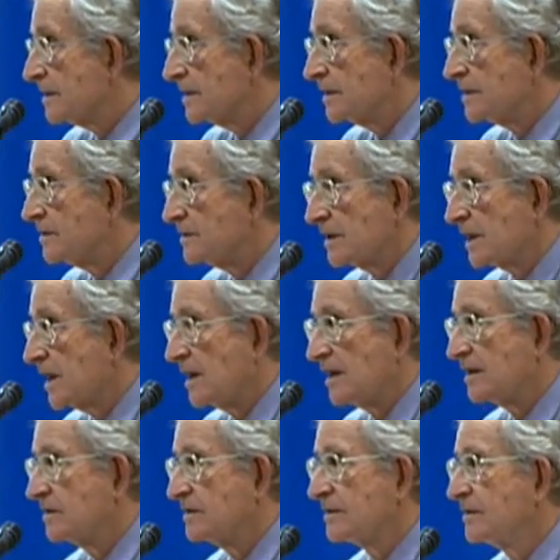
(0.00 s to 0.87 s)
They don't
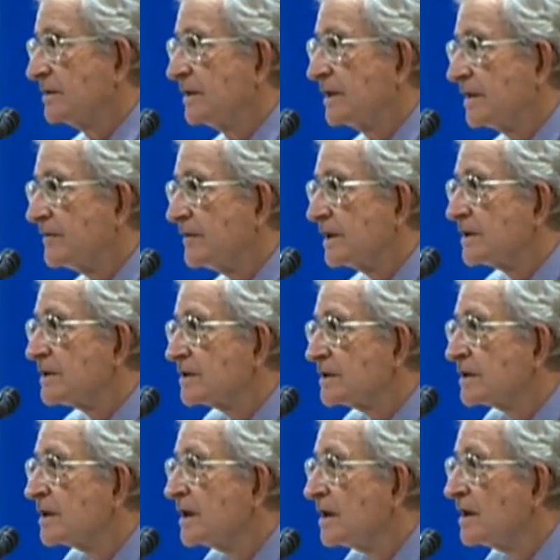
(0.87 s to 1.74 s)
allow
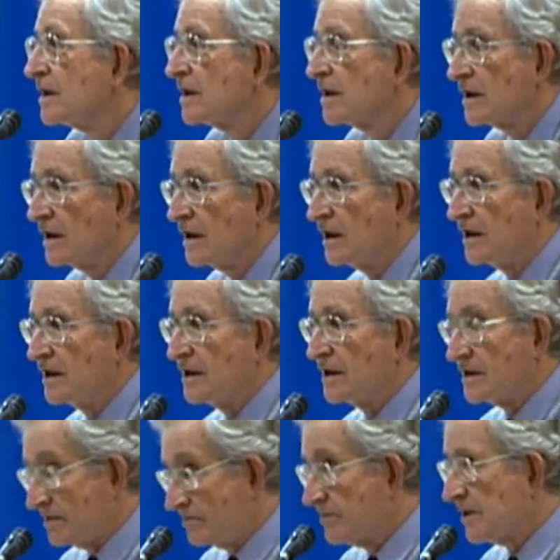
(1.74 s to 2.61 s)
deviance.
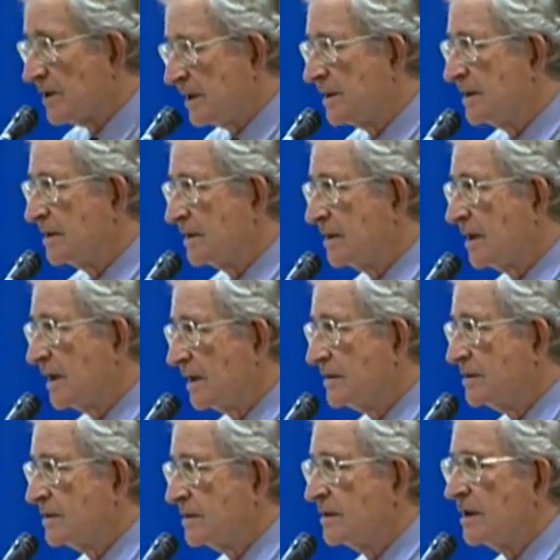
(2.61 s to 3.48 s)
That's pretty
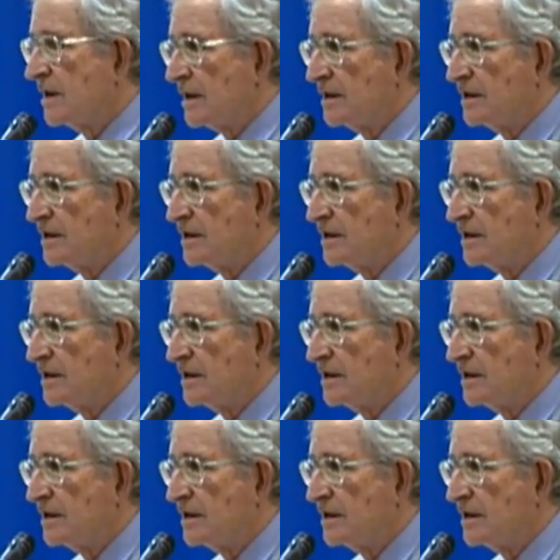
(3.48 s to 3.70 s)
constant.